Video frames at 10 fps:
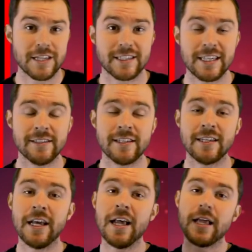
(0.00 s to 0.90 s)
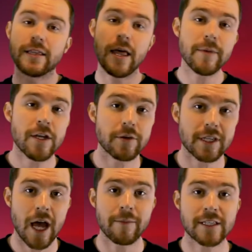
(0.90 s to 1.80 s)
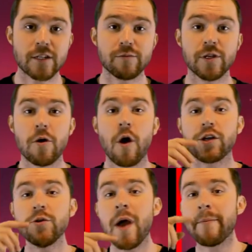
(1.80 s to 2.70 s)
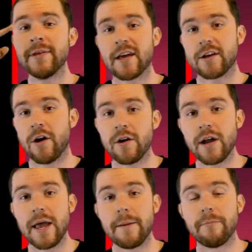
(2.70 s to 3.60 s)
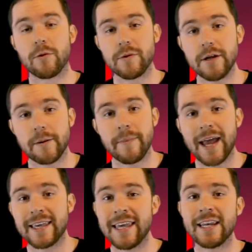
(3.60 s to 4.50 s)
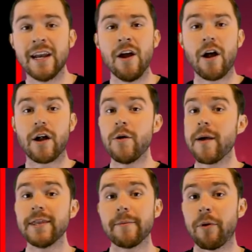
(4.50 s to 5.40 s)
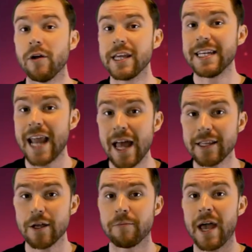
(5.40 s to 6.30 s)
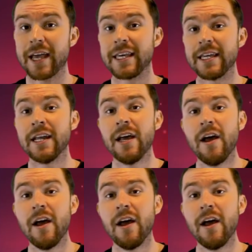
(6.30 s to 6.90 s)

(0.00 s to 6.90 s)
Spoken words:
season? Let me know in the comment section below. Are you happy that Cara and Marie are back in? Are you happy that Paulie and Natalie are back in?